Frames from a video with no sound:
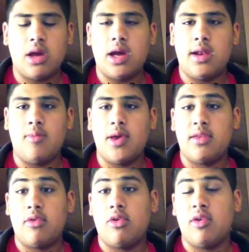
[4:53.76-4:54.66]
and
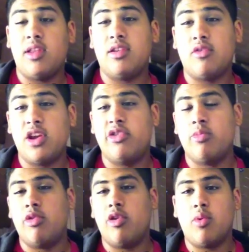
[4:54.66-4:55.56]
whether or not integration
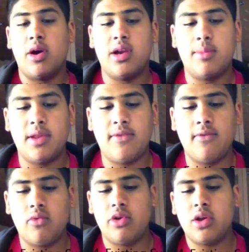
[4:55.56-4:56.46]
will be required. I mean, if
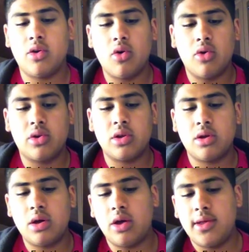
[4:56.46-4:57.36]
you've already got,
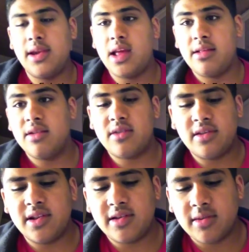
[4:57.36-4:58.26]
are there any existing
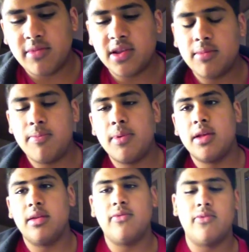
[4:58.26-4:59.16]
systems that
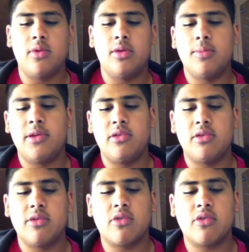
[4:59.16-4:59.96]
the business has